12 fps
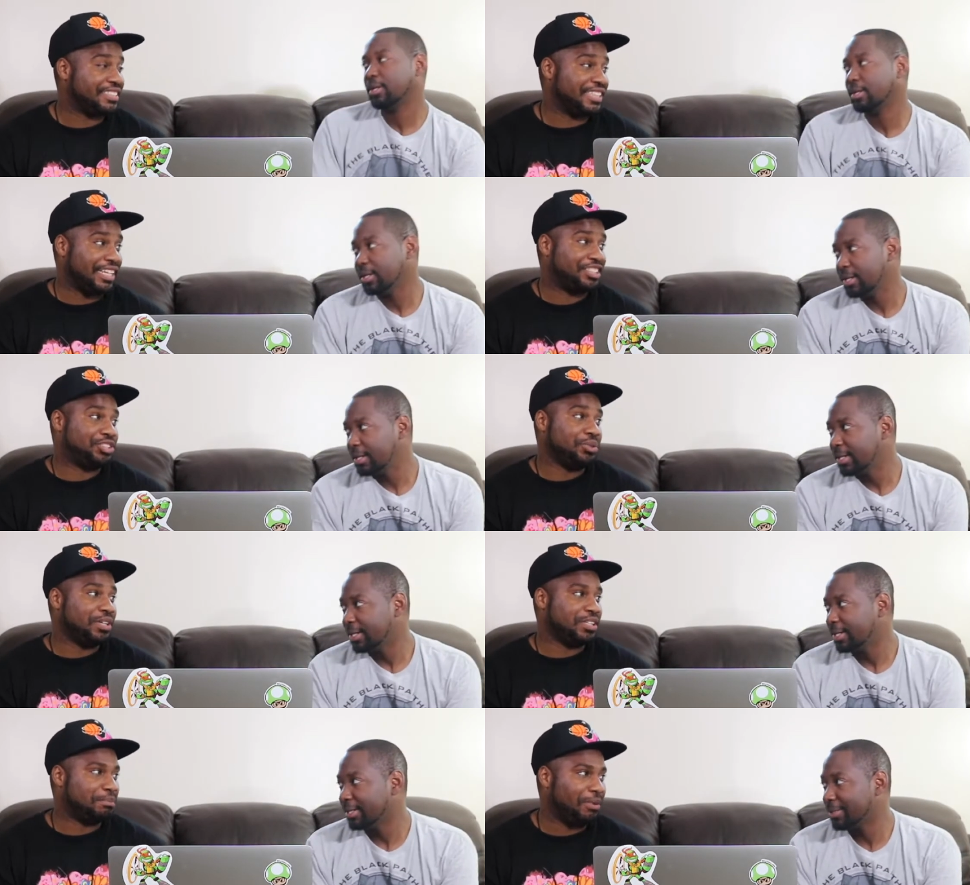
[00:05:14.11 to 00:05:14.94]
Speaker 1: Just
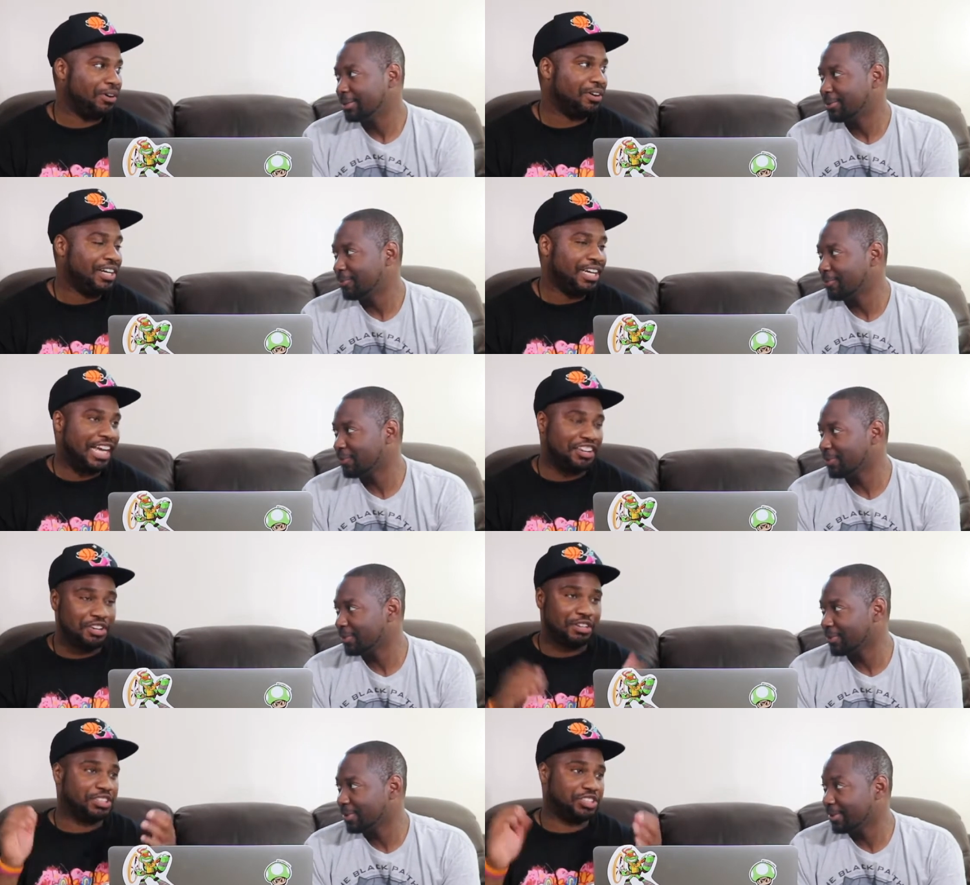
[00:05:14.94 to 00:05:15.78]
like shooting the ball,
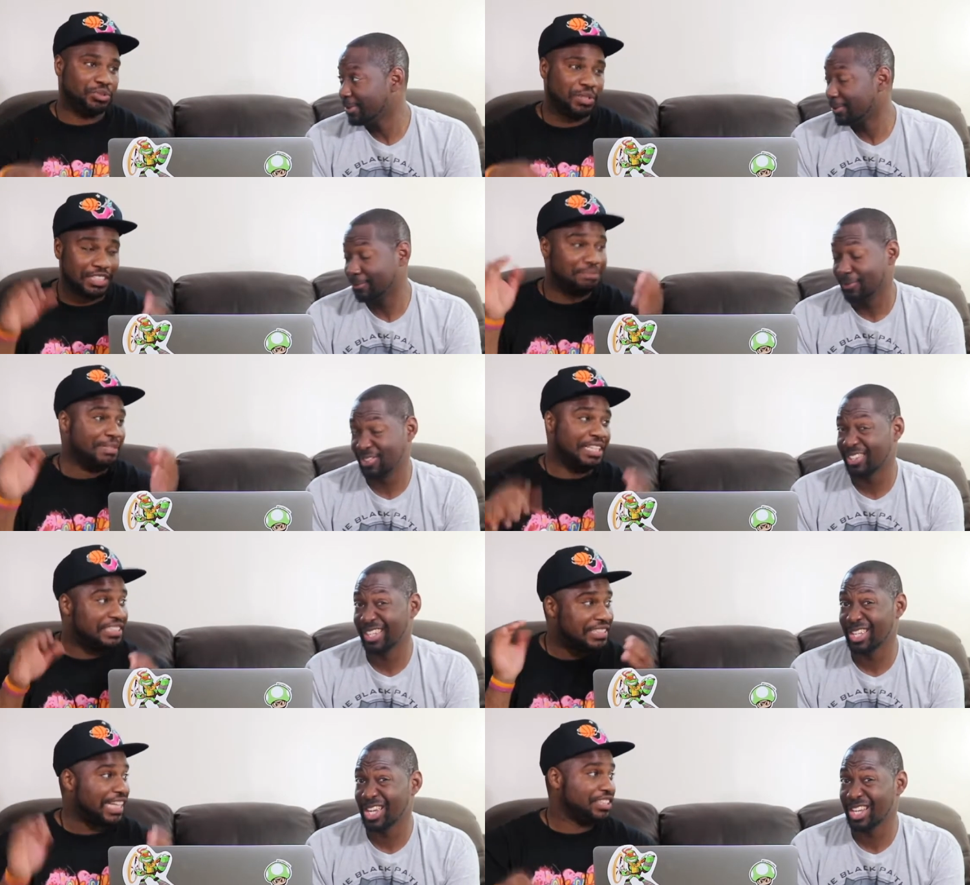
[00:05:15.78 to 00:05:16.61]
and you can shoot
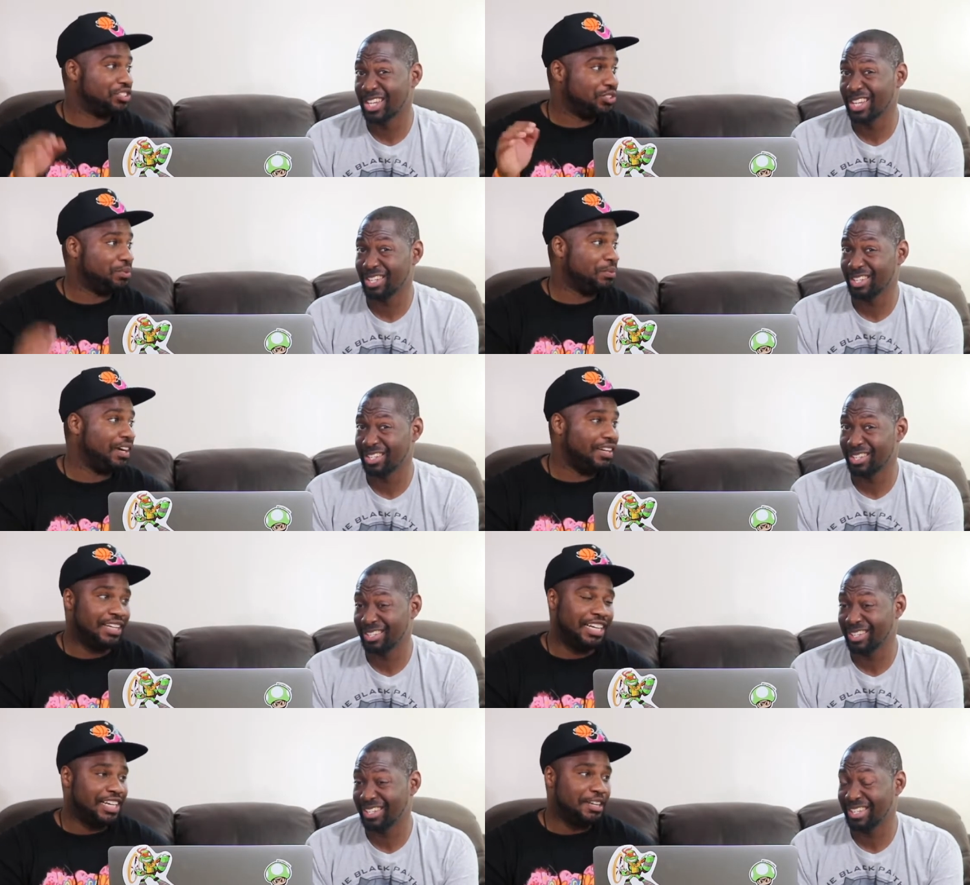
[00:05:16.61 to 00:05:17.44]
as many shots as you
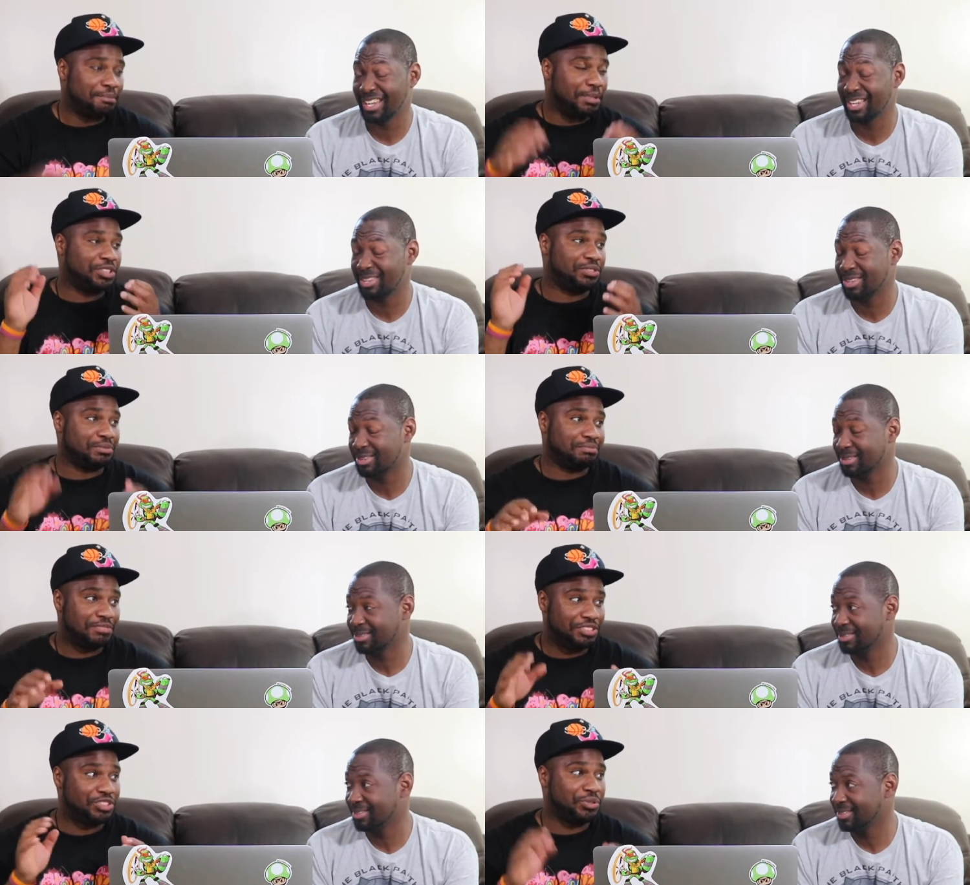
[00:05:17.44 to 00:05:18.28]
want,
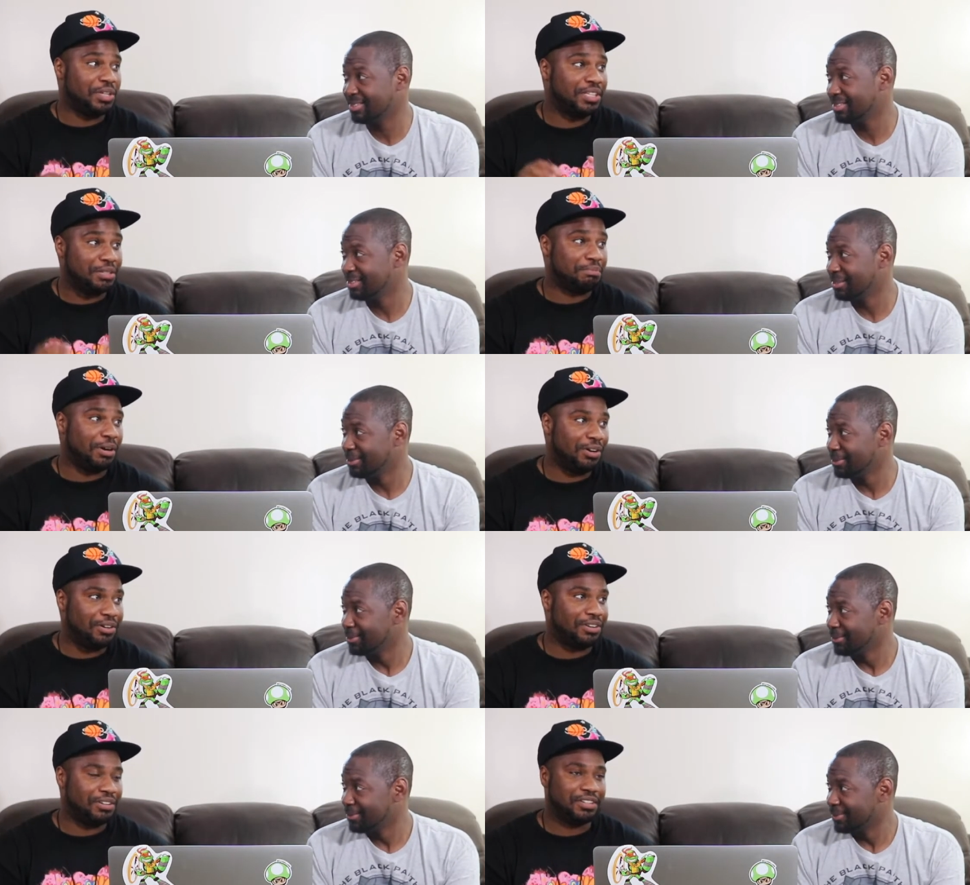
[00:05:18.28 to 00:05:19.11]
but you, shooting the
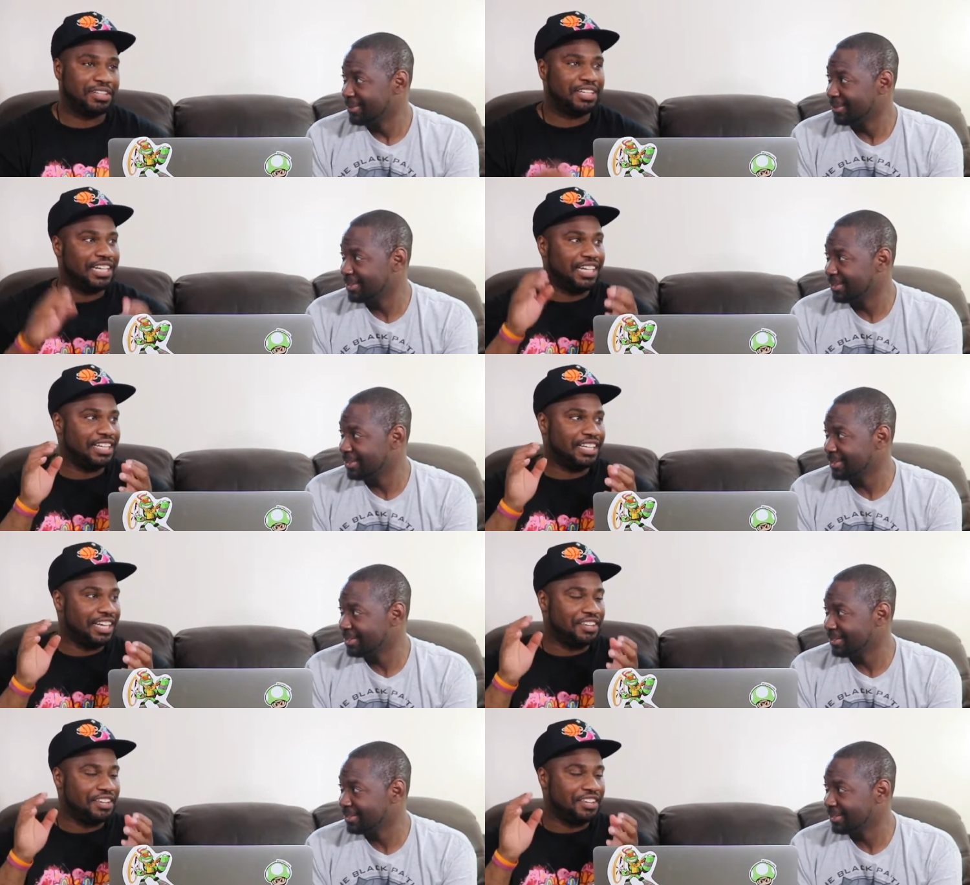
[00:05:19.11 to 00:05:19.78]
ball,